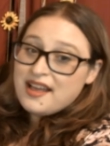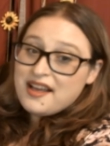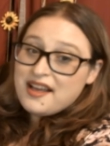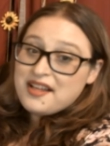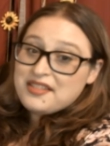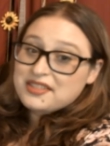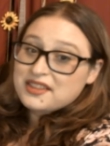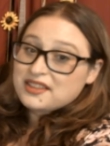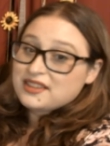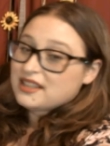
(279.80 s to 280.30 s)

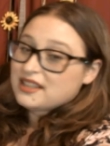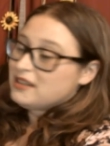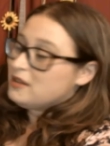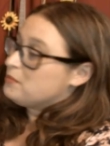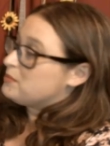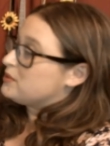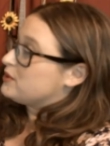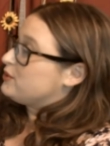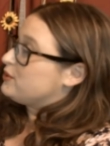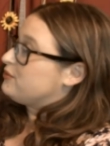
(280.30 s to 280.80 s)
The little
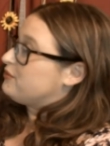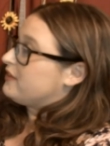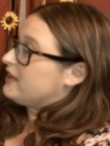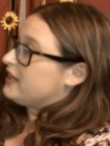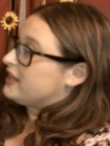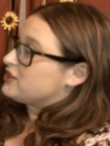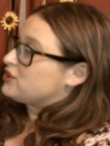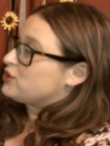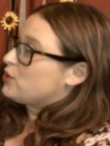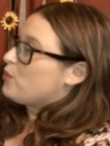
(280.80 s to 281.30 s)
blue
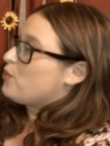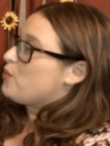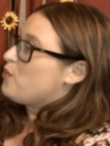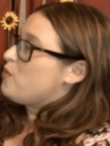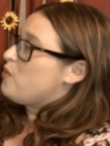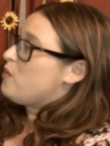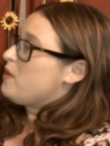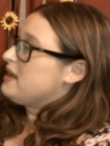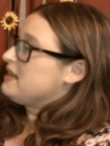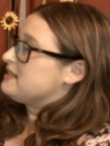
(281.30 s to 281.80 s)
fish
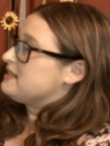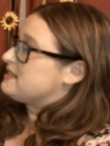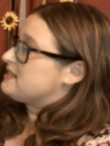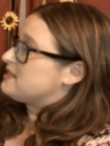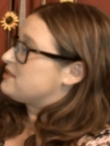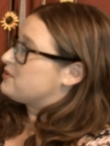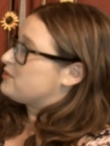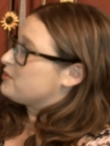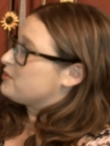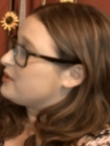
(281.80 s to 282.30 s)

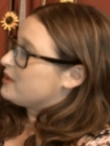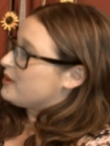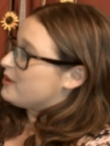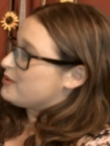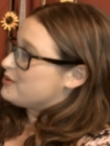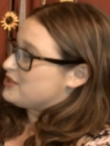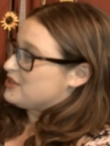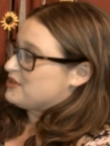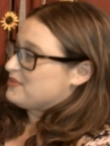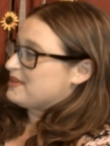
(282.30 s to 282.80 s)
whizzed through the
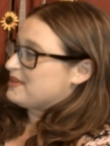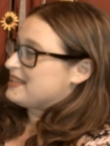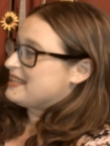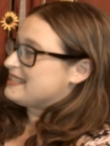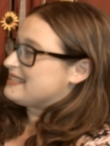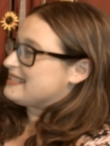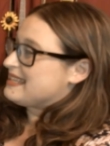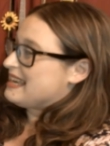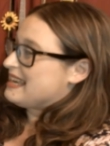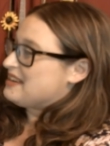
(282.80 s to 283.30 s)
ocean with
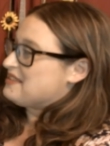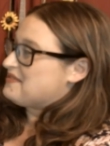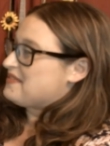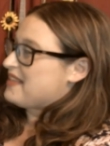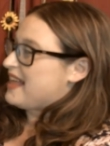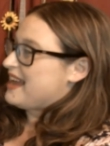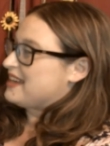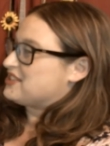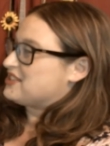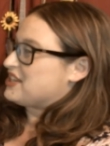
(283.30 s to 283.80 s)
his scale
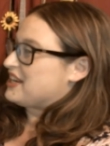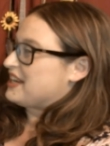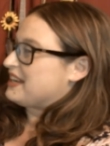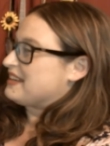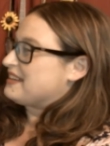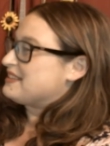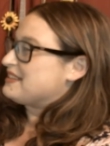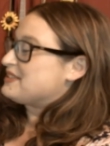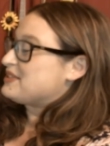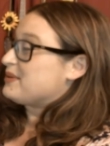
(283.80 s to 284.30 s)

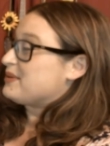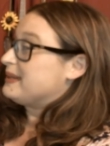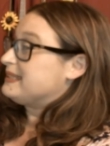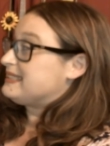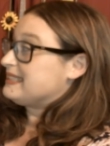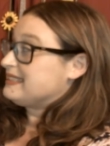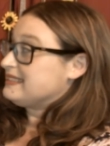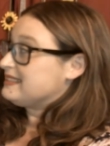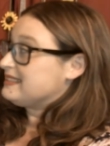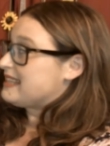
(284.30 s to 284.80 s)
flashing, so it
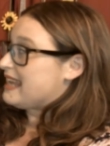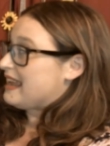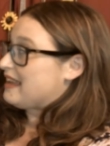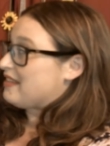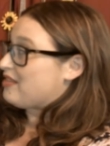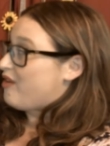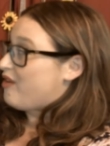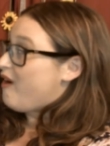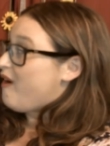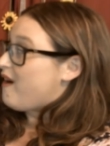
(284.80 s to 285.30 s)
didn't take
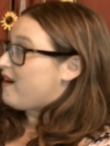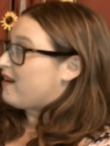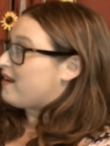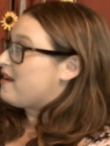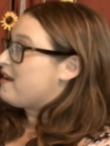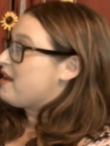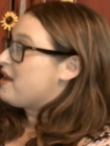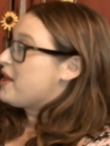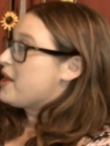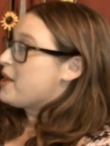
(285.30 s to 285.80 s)
long
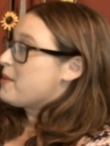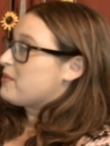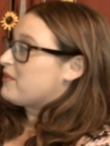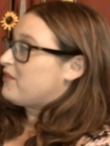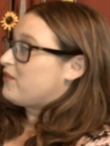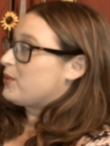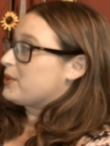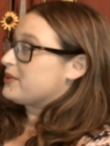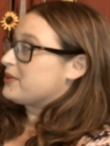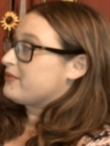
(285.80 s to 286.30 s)

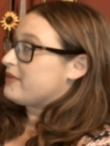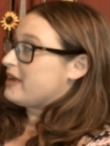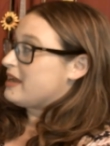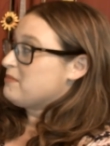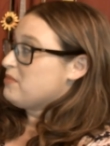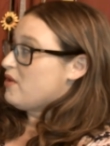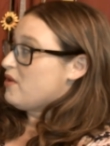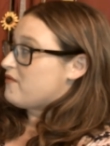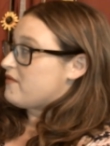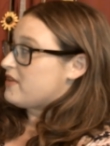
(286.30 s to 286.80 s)
before the
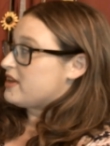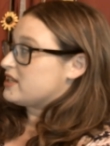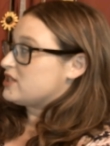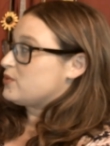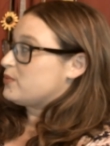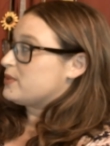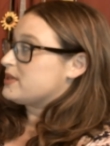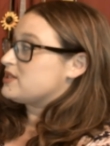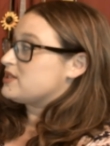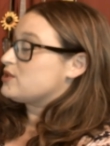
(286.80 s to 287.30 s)
rainbow
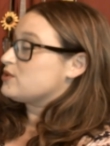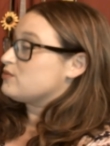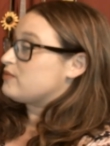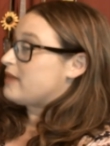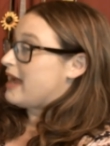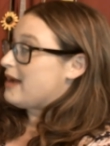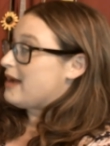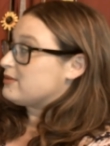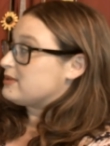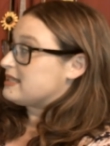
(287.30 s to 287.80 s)
fish was
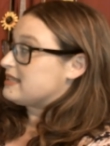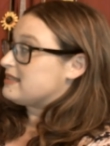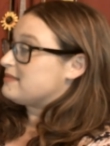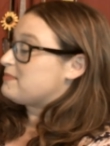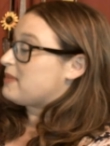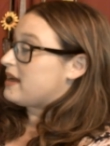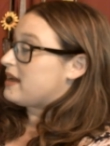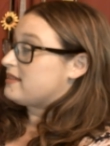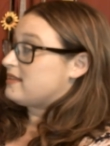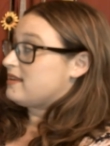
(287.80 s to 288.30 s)
surrounded
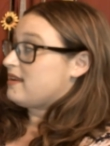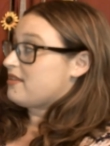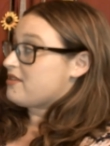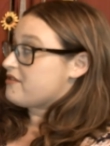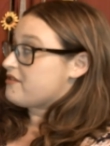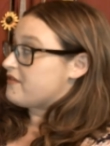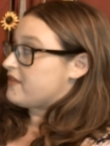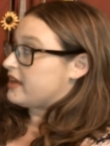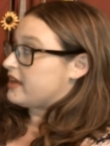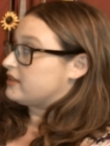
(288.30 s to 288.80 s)
by the other
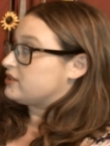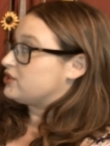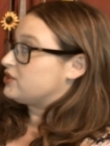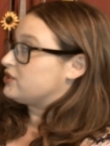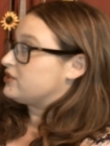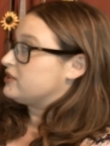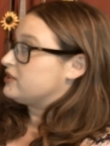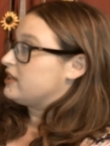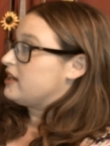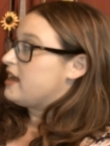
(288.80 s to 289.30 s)

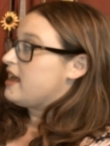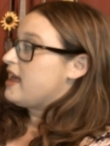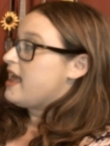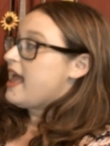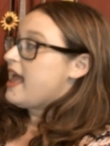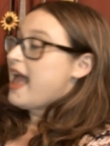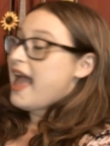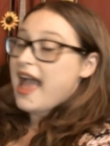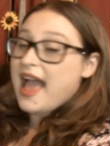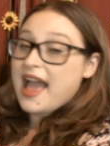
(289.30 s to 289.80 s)
fish.
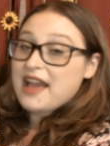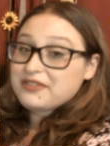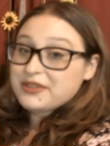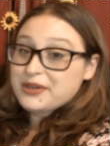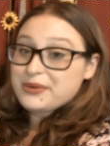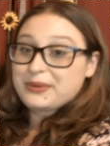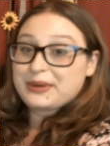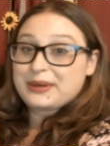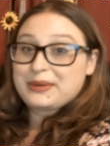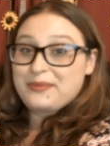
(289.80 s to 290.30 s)

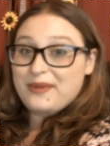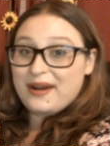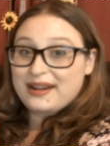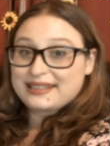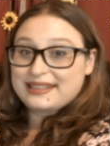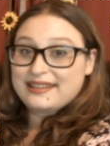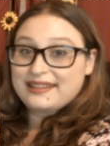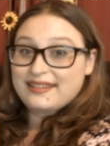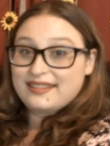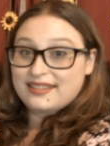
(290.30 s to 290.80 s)
Everyone
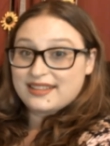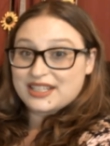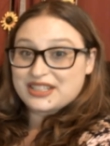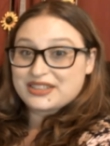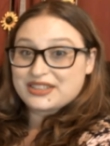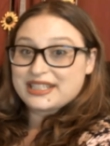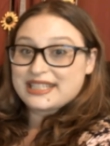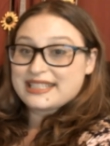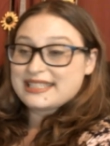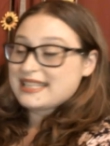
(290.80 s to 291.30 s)
wanted a
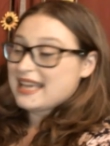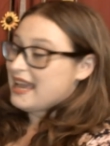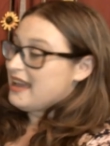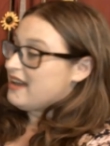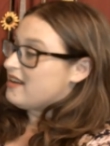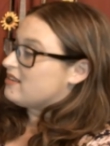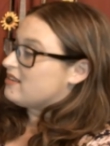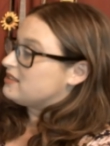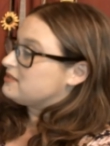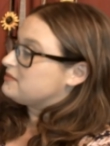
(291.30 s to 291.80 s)
glittering
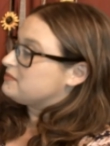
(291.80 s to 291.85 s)
scale.